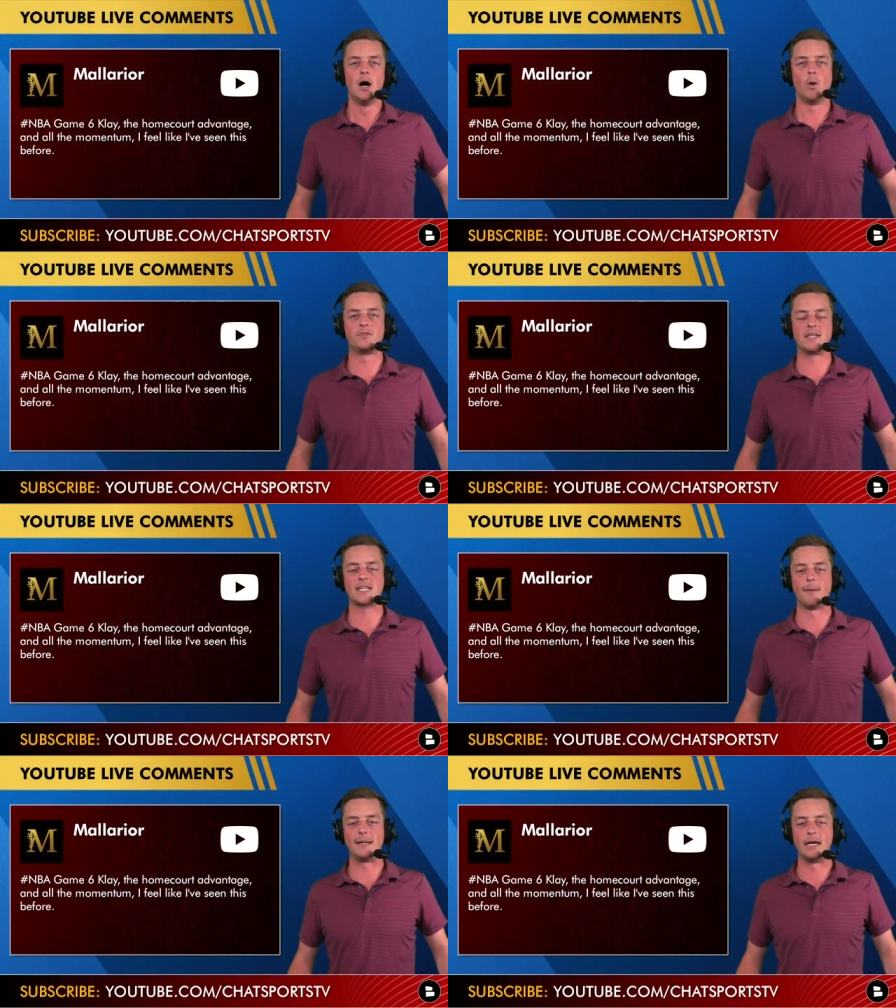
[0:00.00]
with this
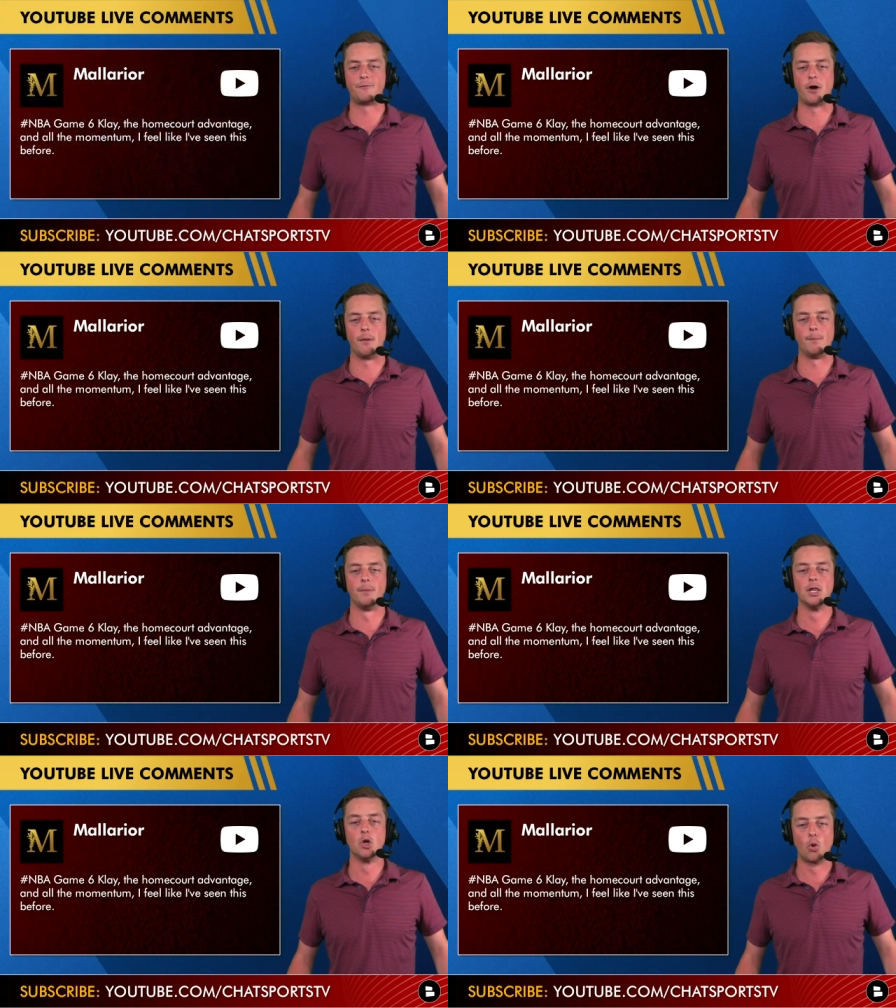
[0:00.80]
coming in from
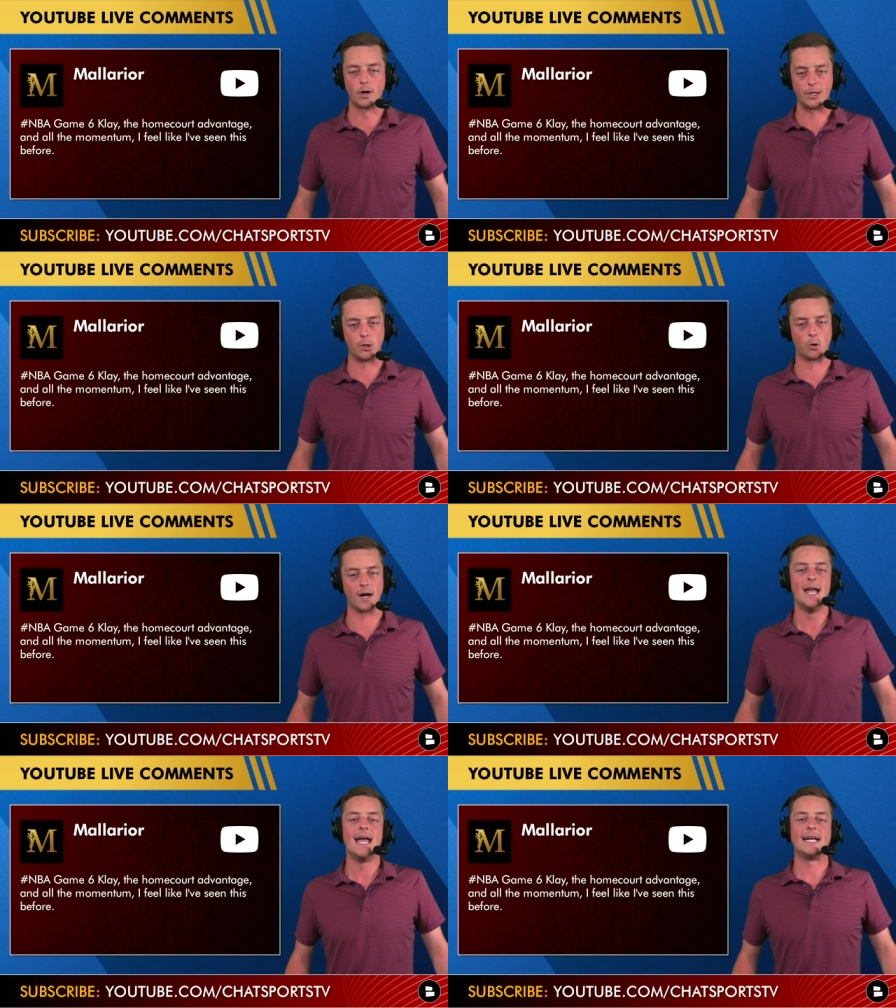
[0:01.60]
Malurior.
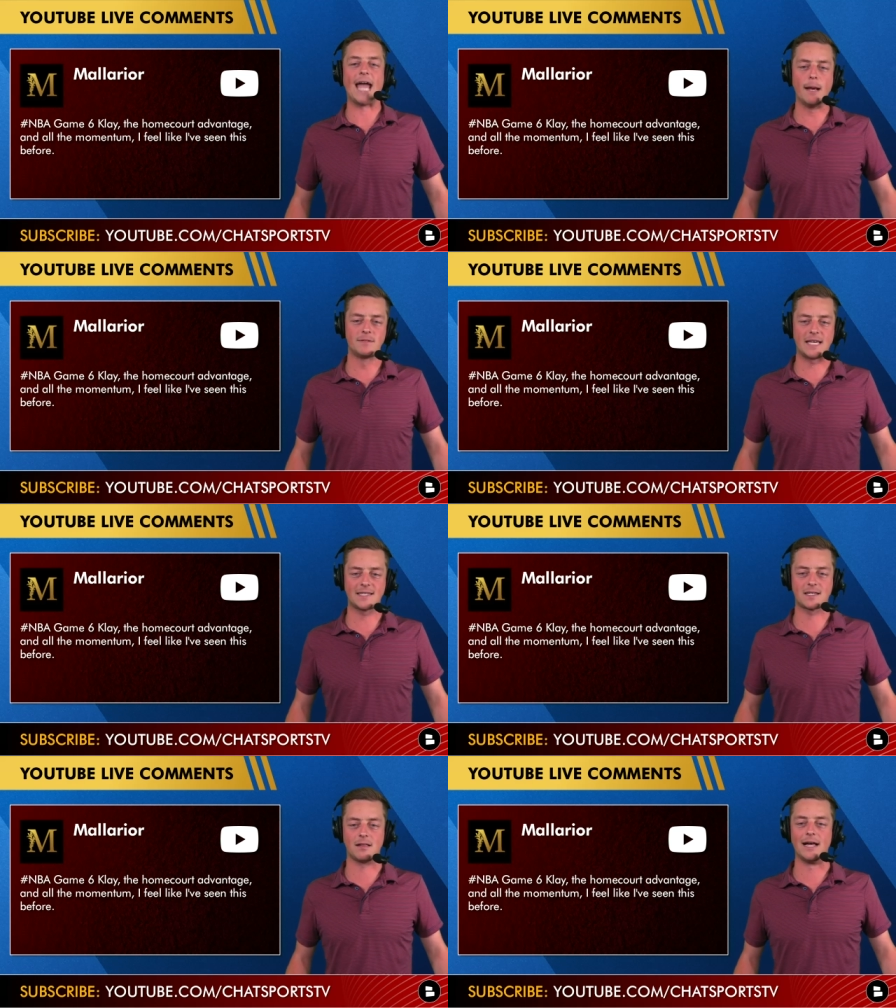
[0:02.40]
Game
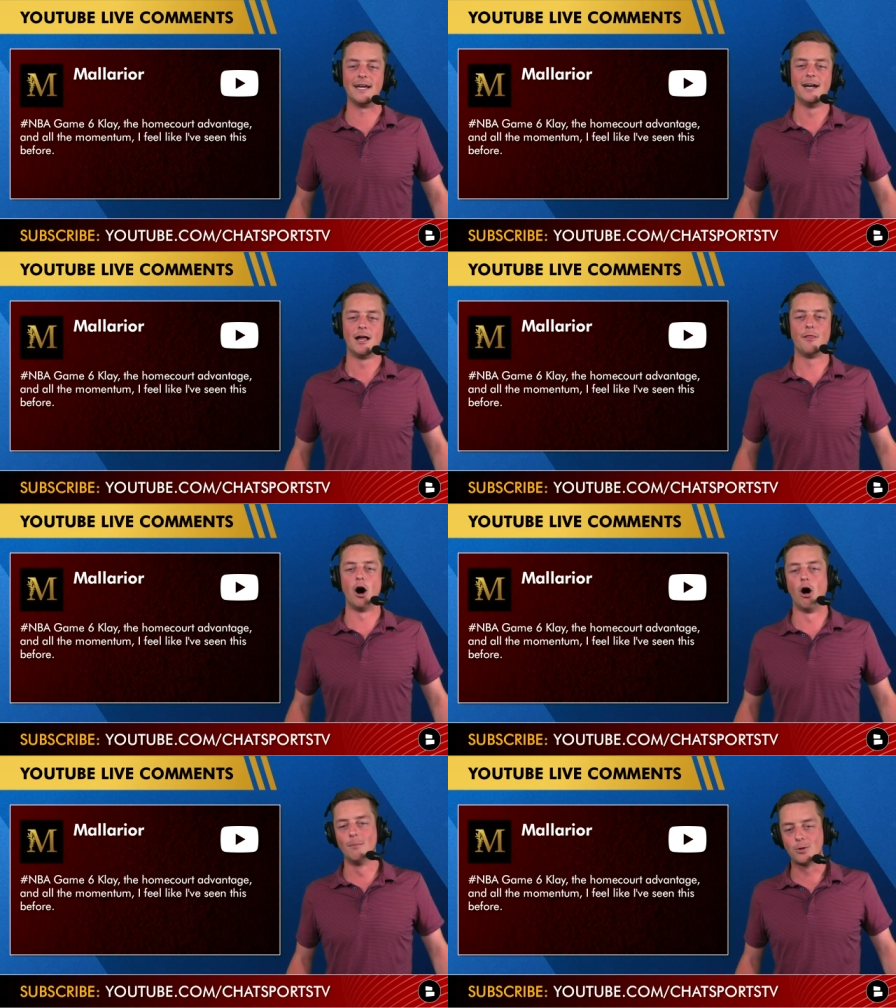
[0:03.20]
six Klay, the
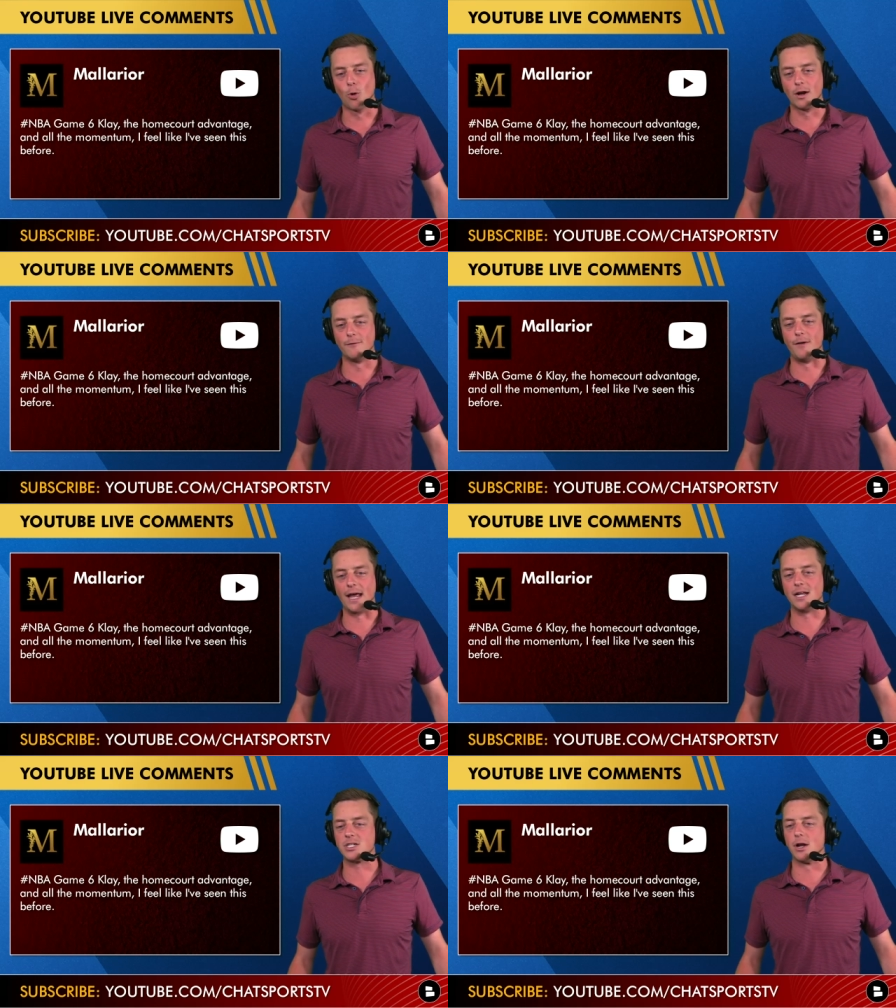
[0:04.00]
home court
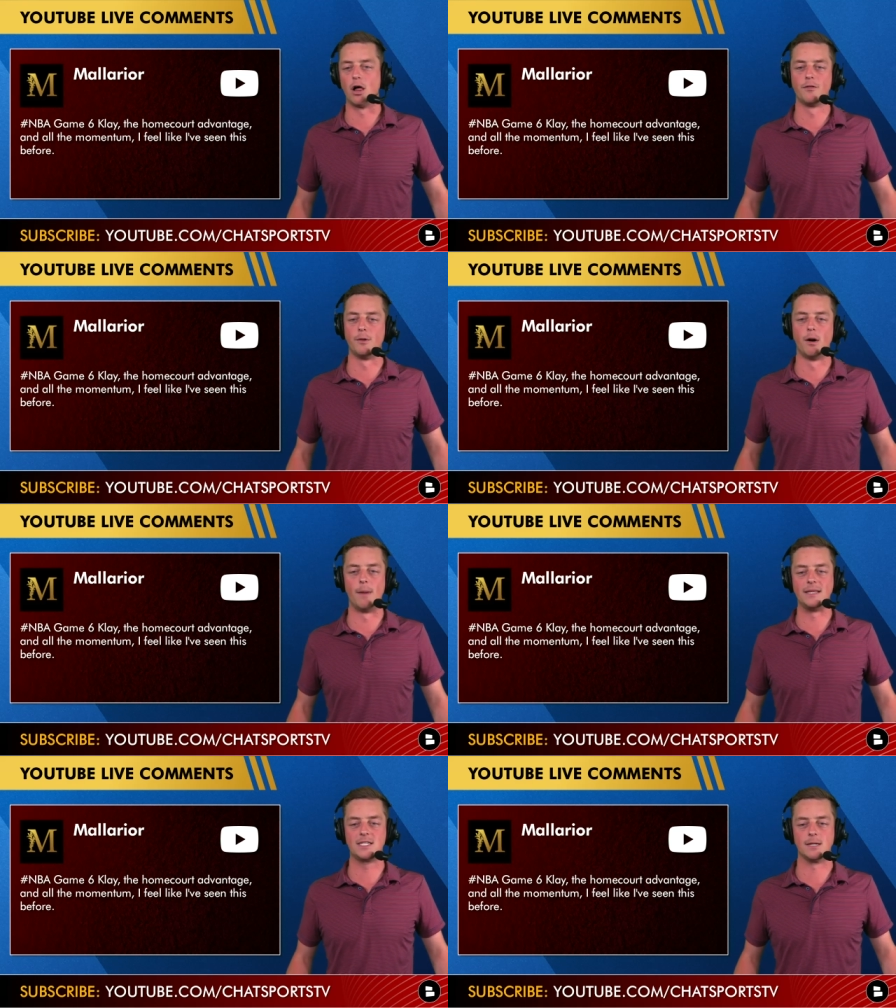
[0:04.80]
advantage, and all the
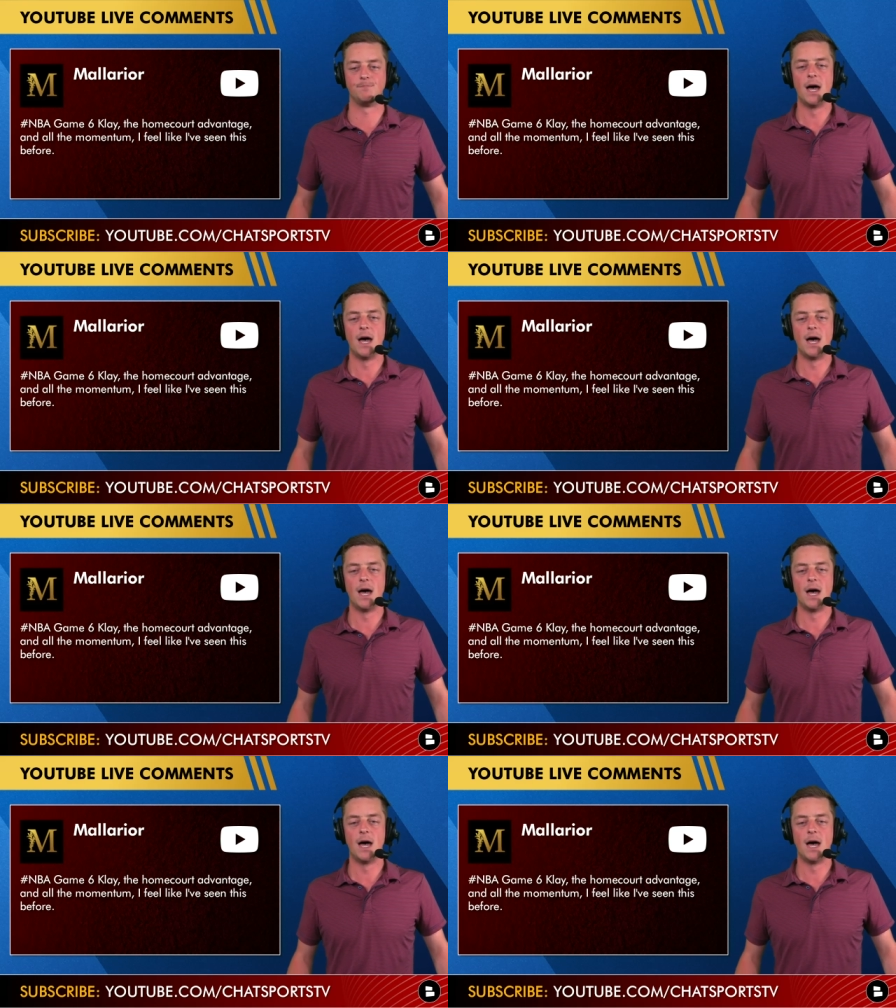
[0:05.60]
momentum.